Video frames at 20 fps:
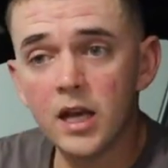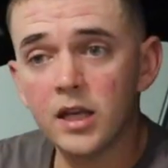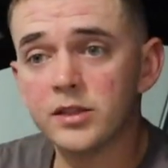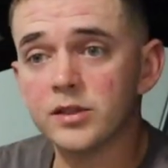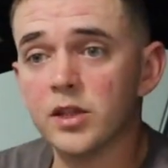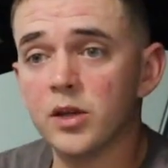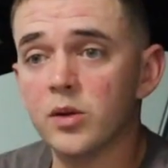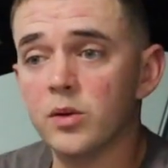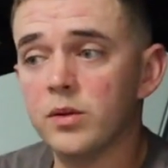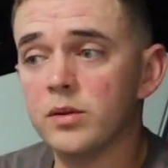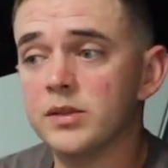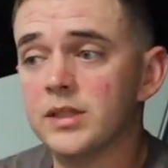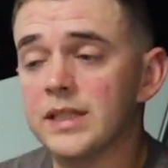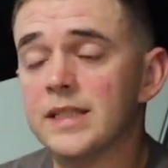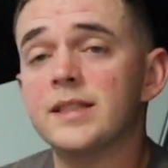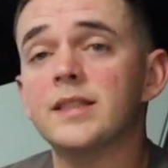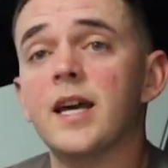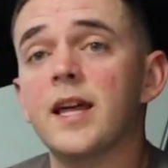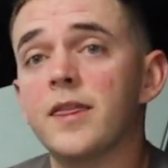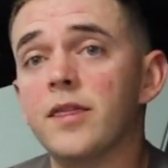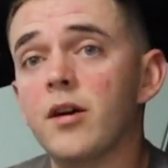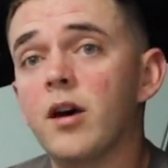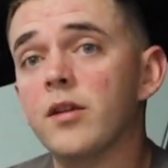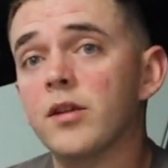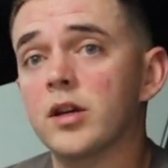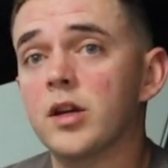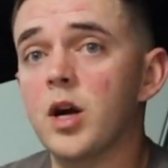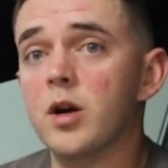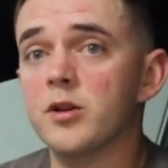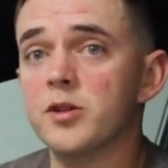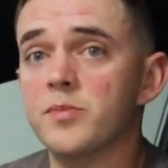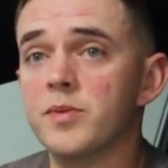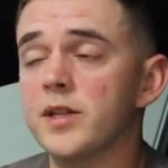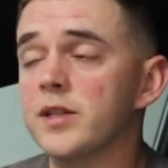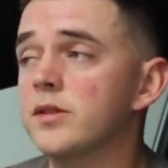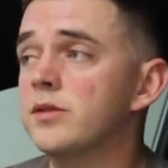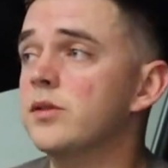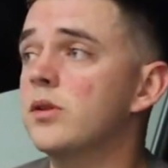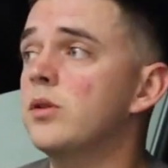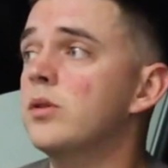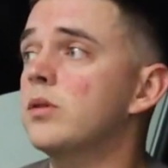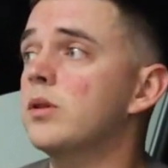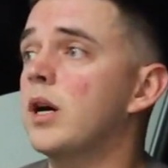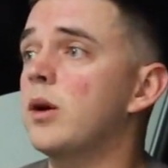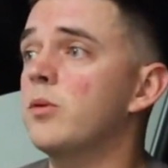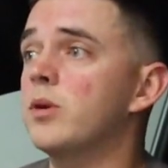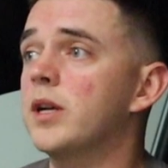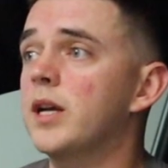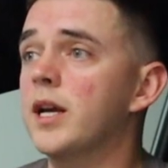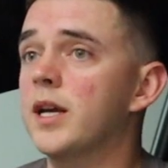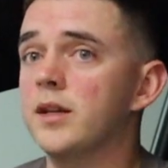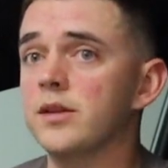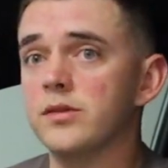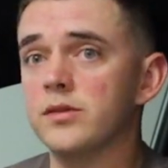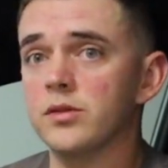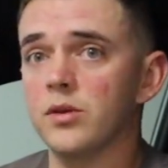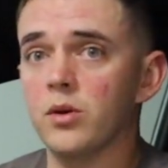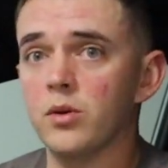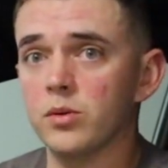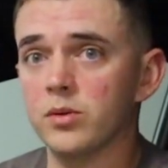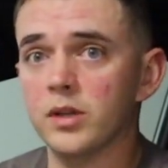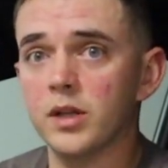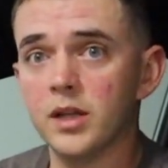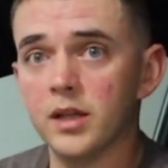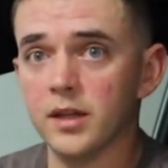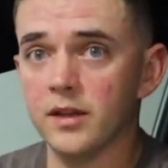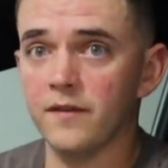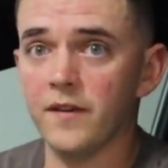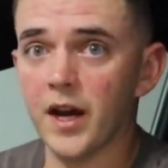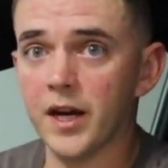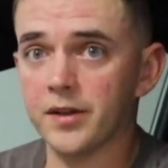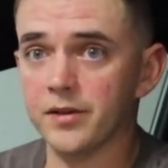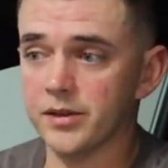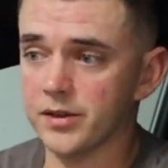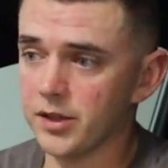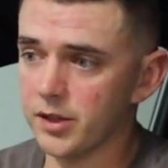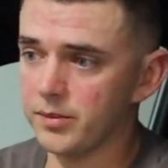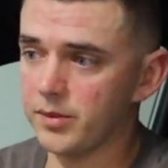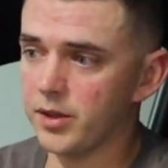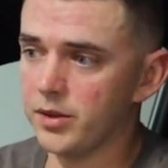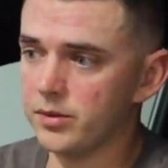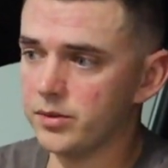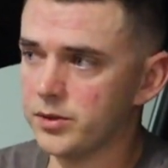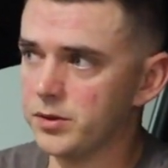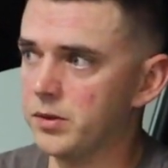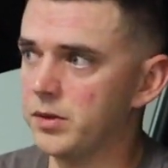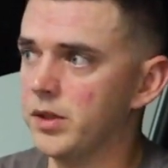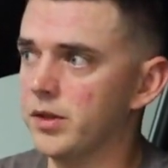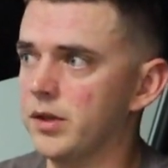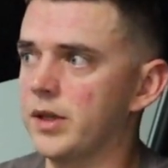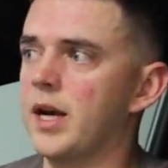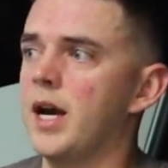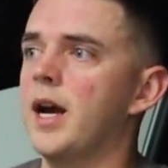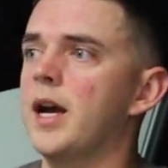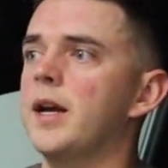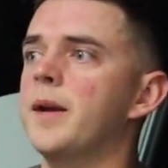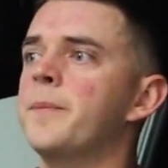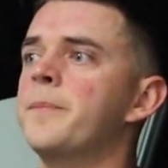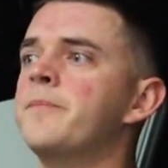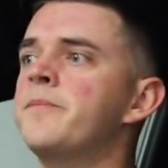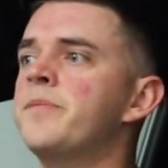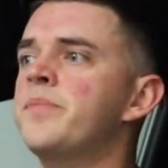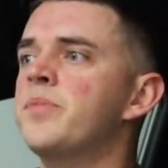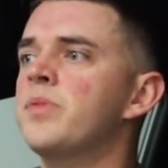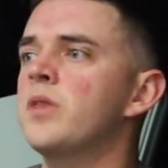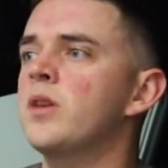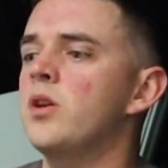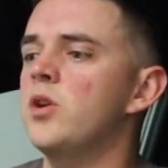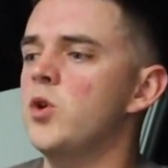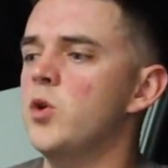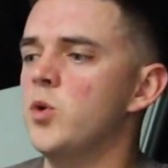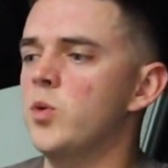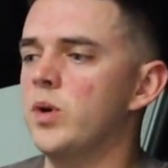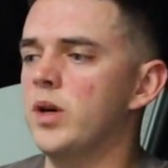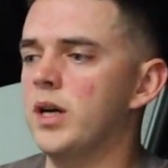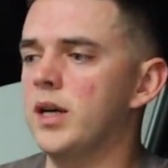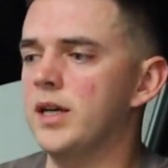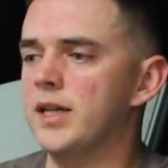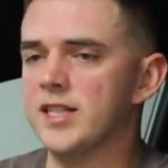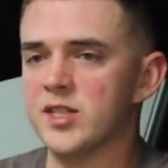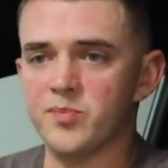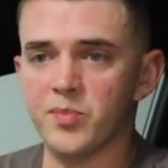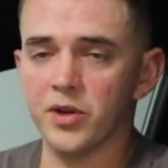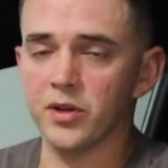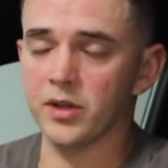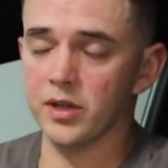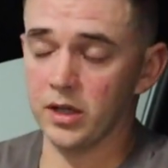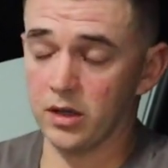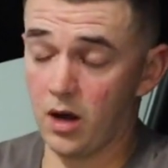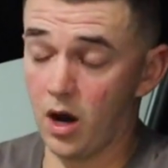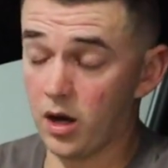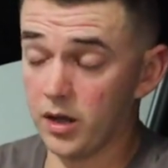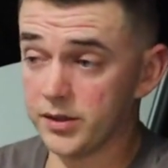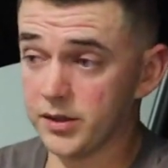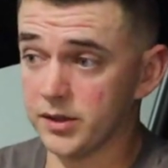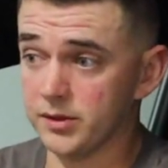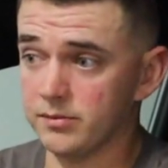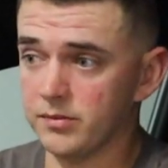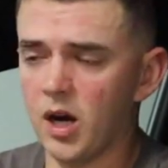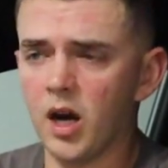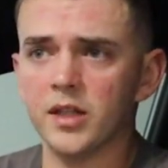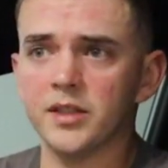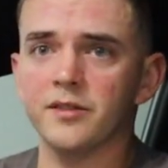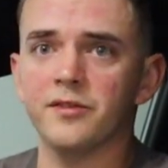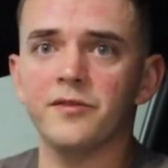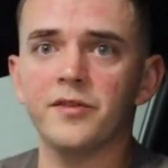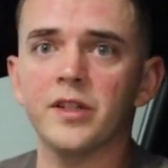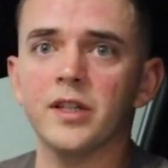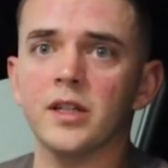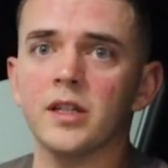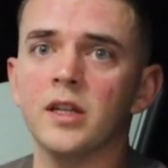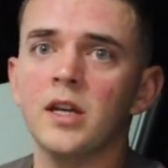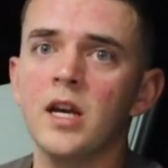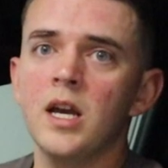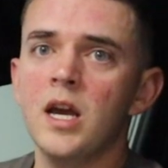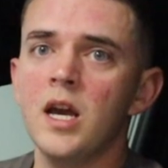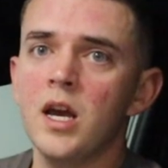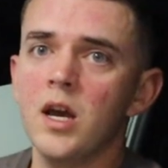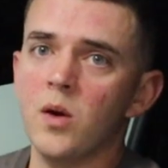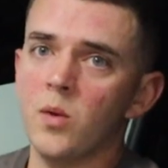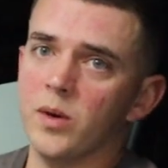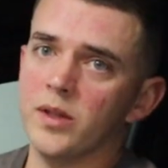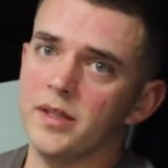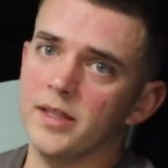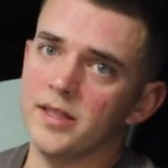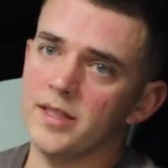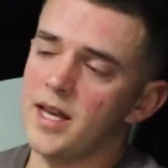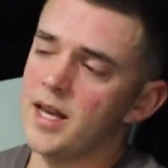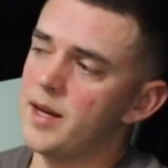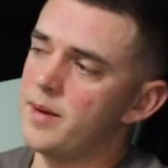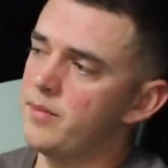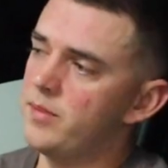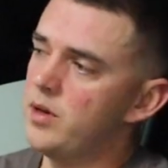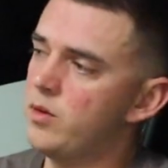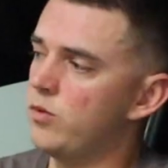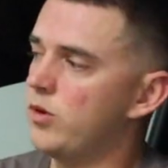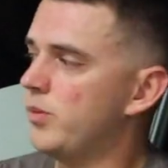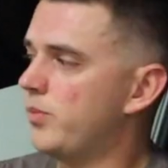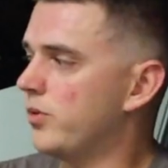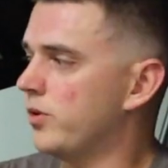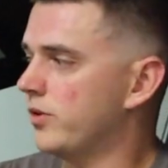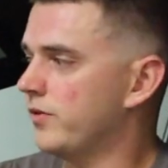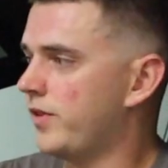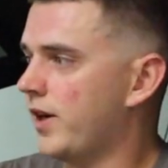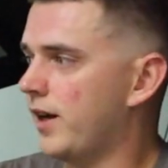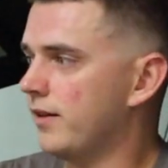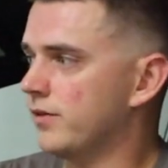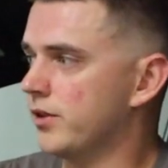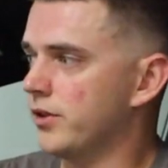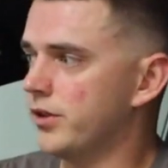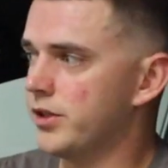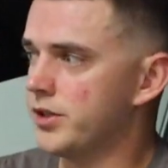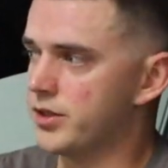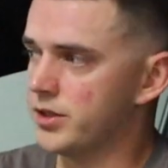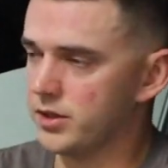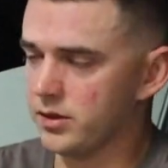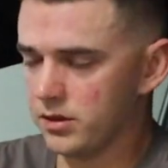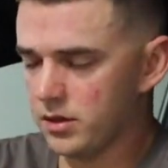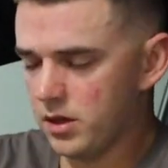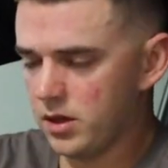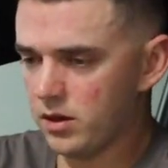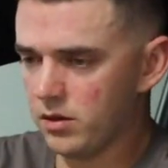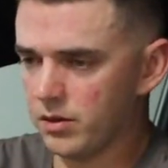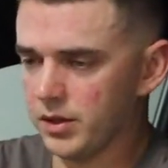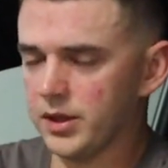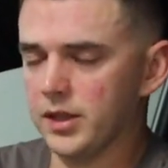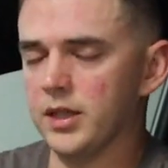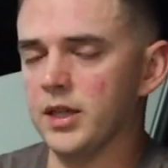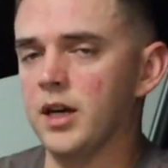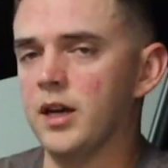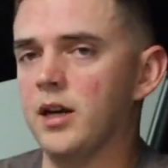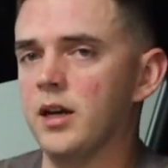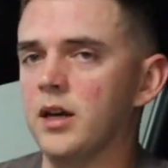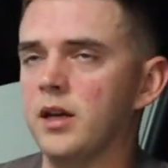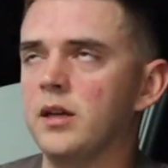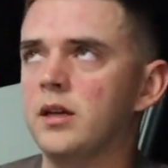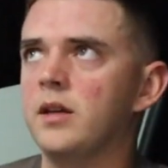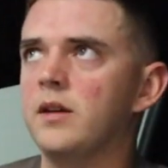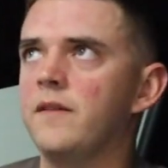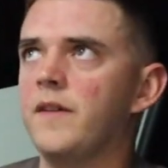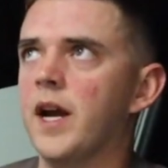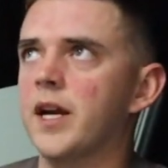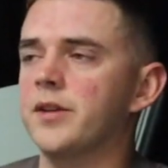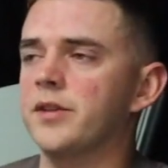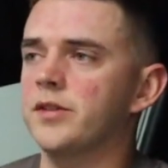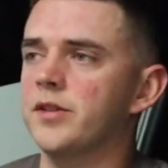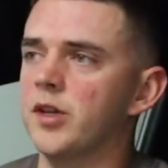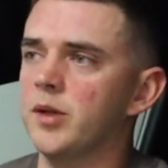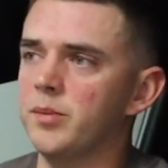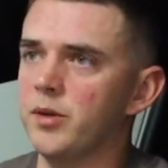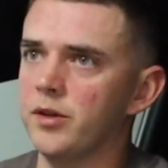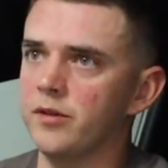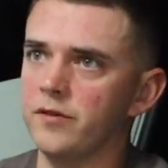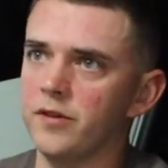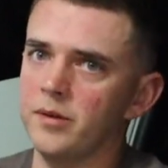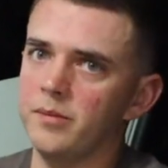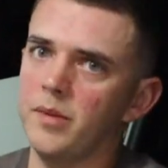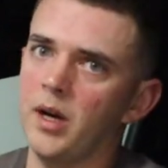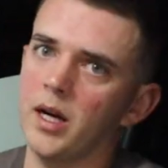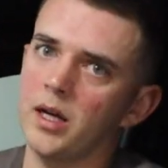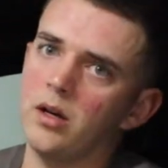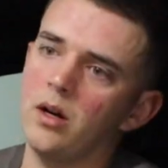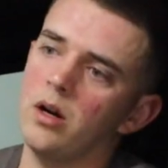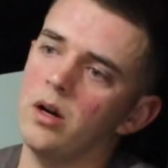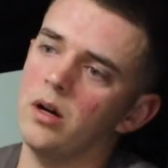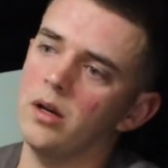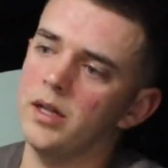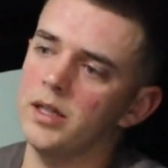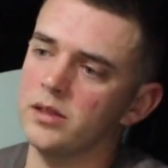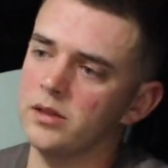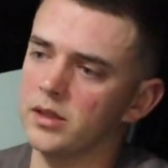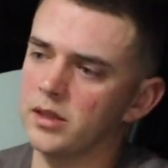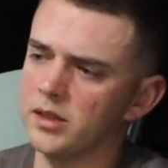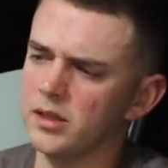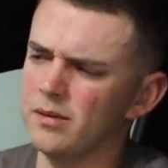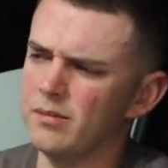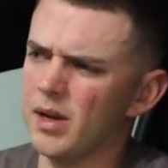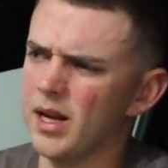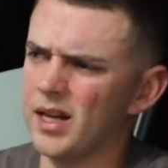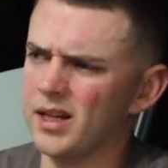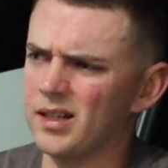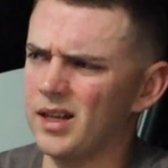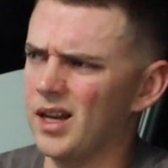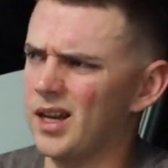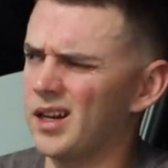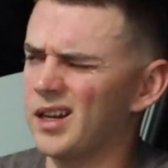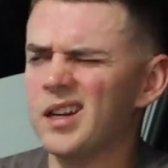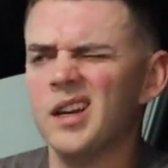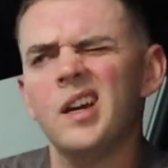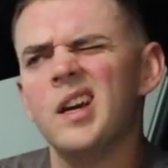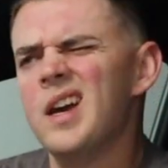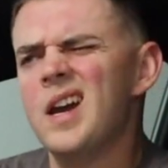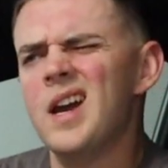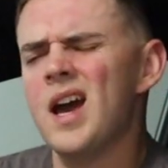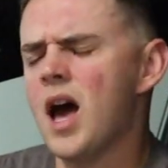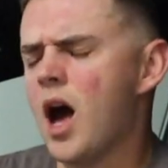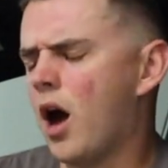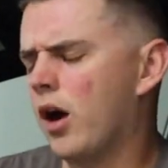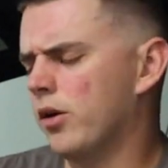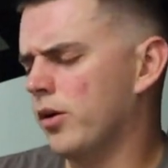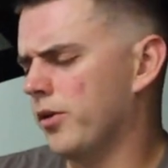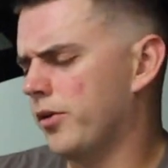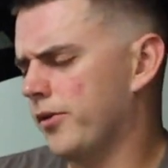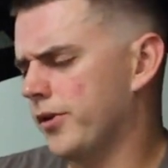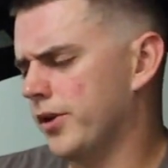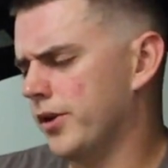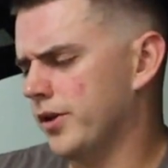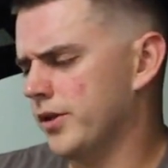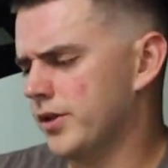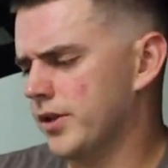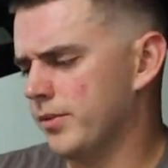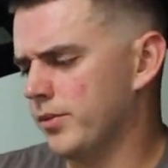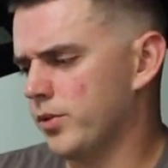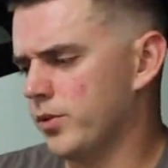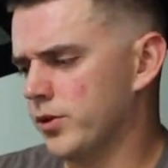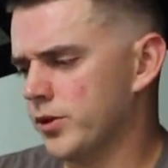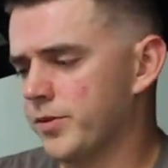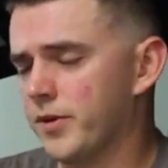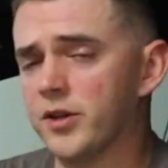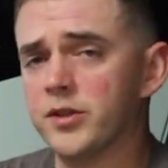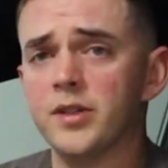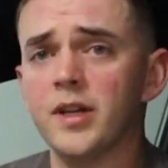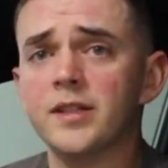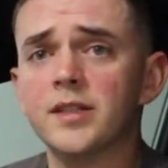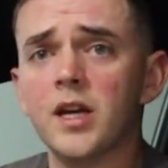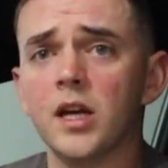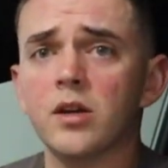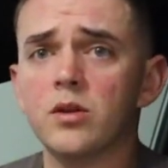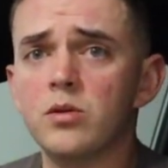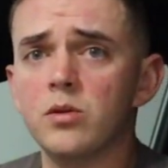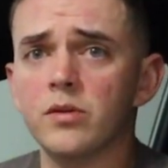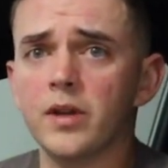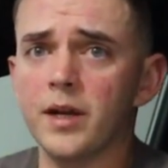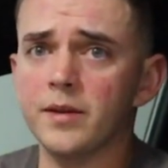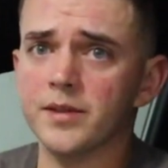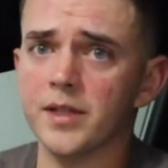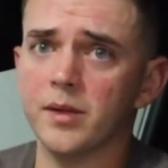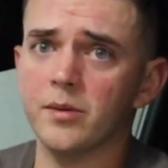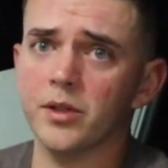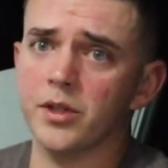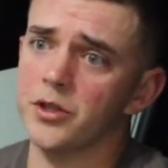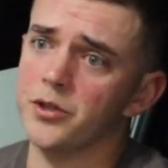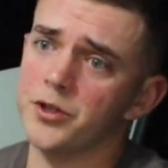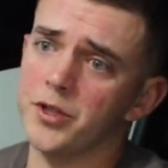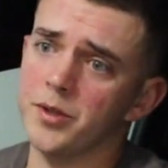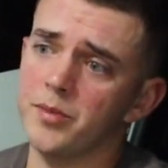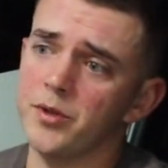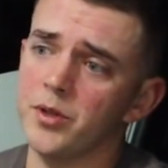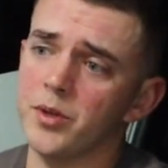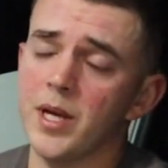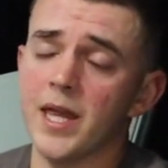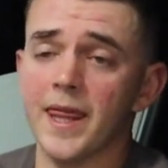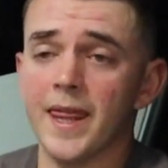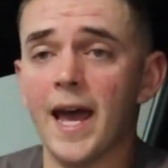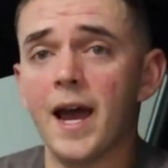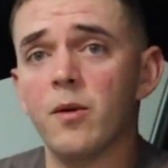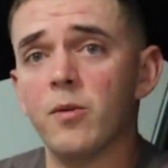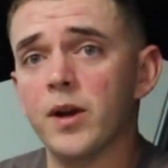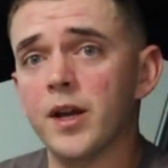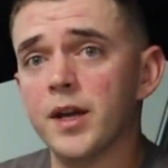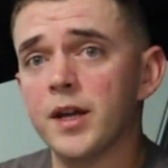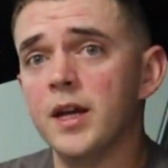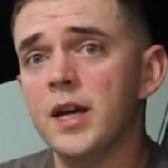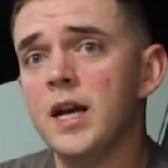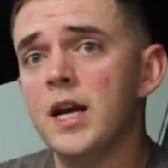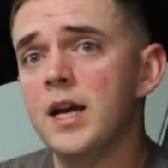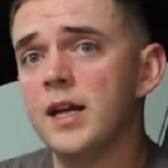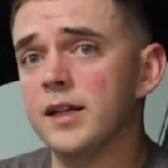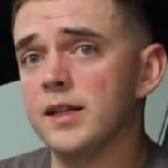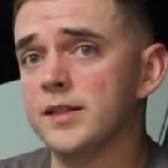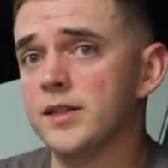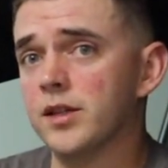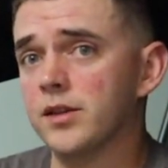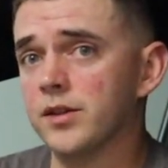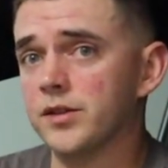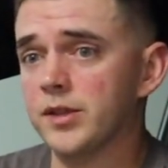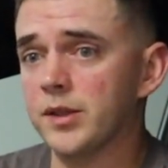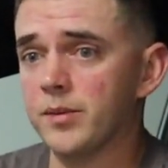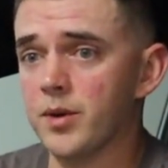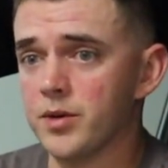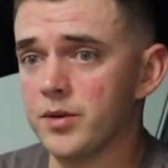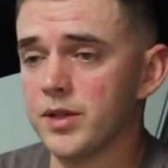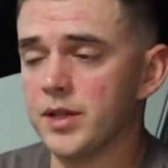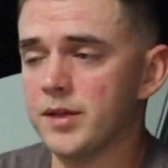So since I thought the car is being sold, I went ahead and sold the factory turbo to another guy who is building an awesome Honda Fit with the same 1.5 liter engine with the factory turbo from my car. He's looking to make like, I don't know, 300 something horsepower. So that's kind of cool that I was able to contribute in that way to sell the turbo to